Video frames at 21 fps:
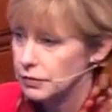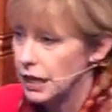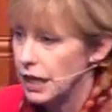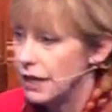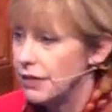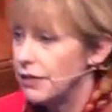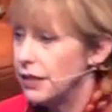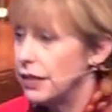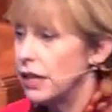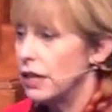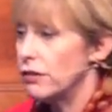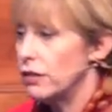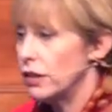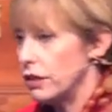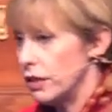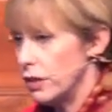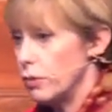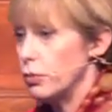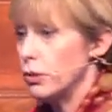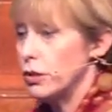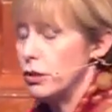I think
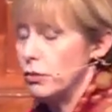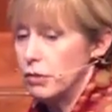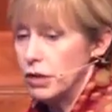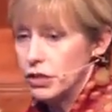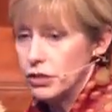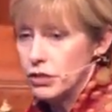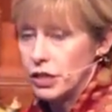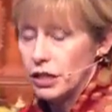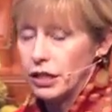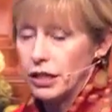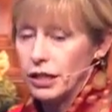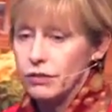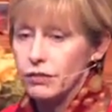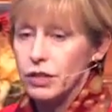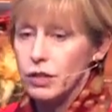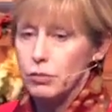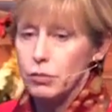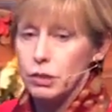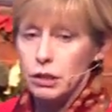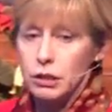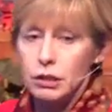everything pretty much in life
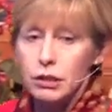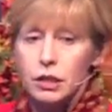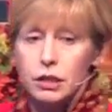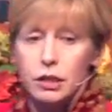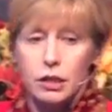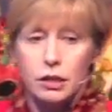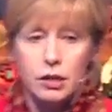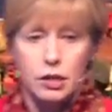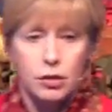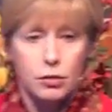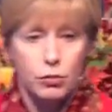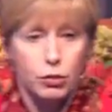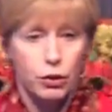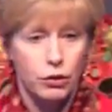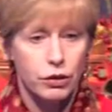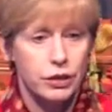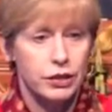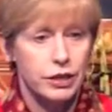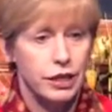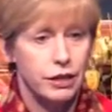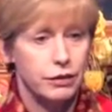can be
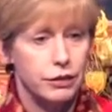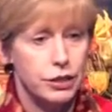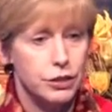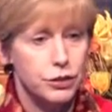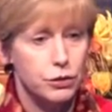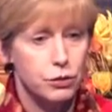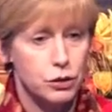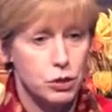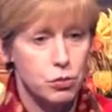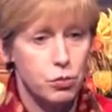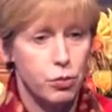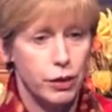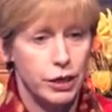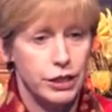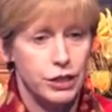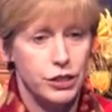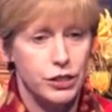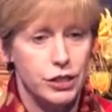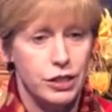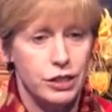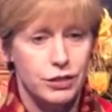broken down into a
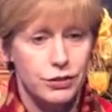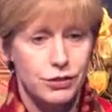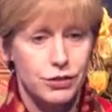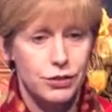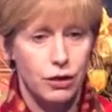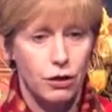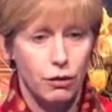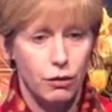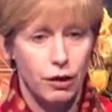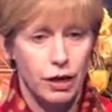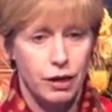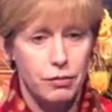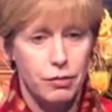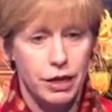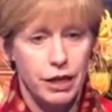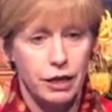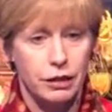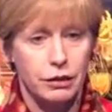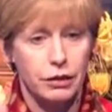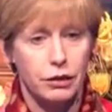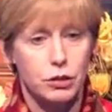spreadsheet, so I
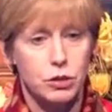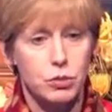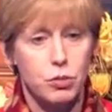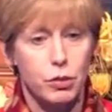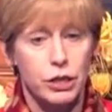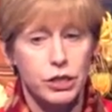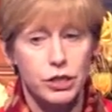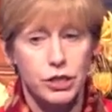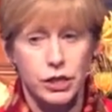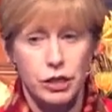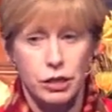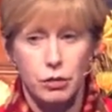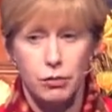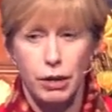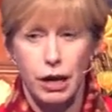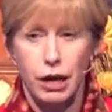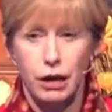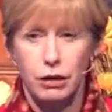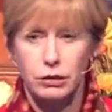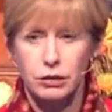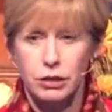made a little spreadsheet
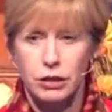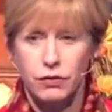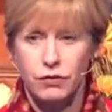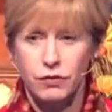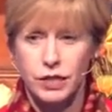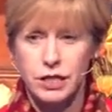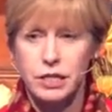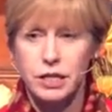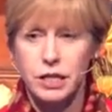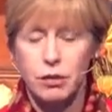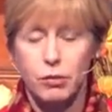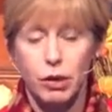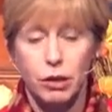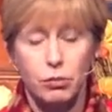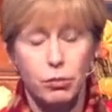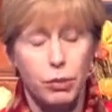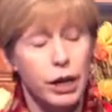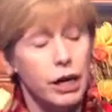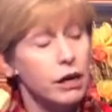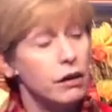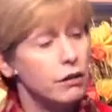about convincing my
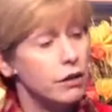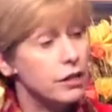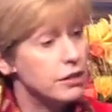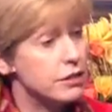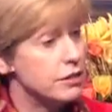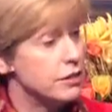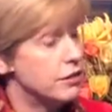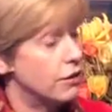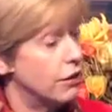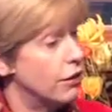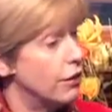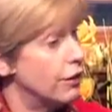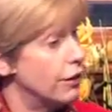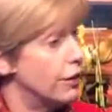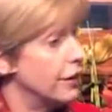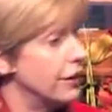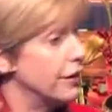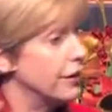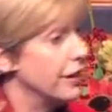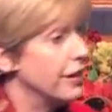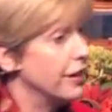parents
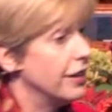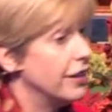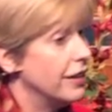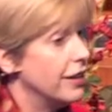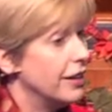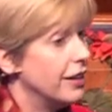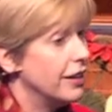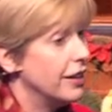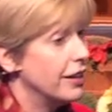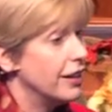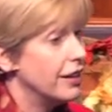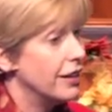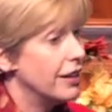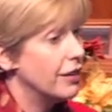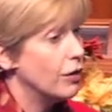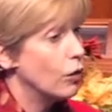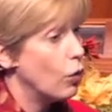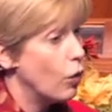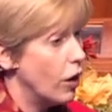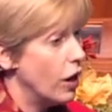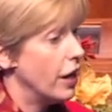on
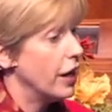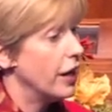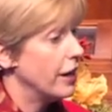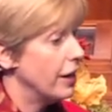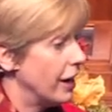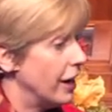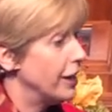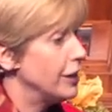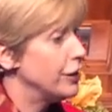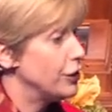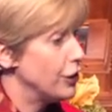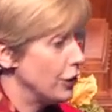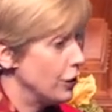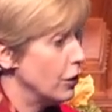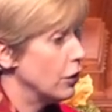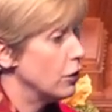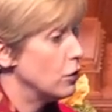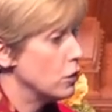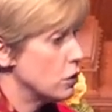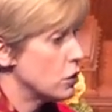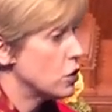why I should
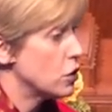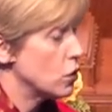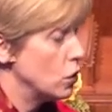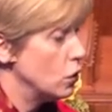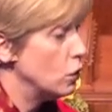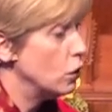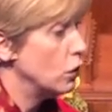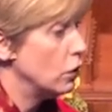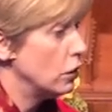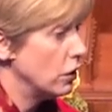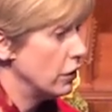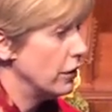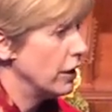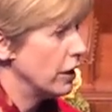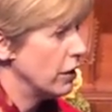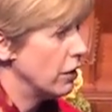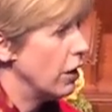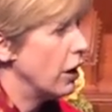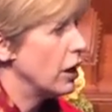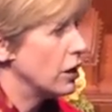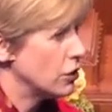go to a school that
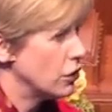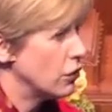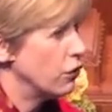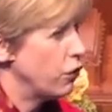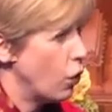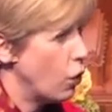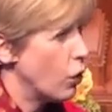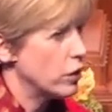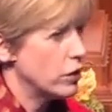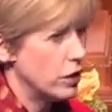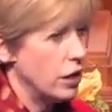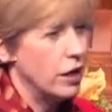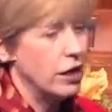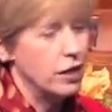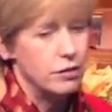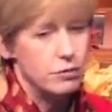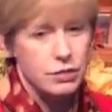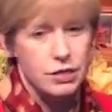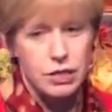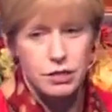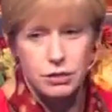cost 4
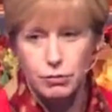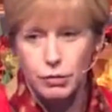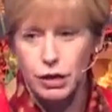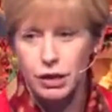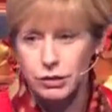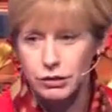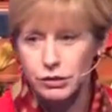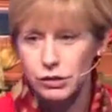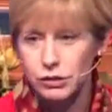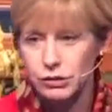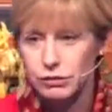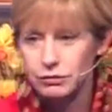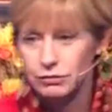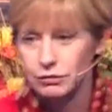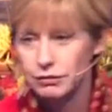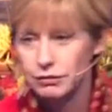times as much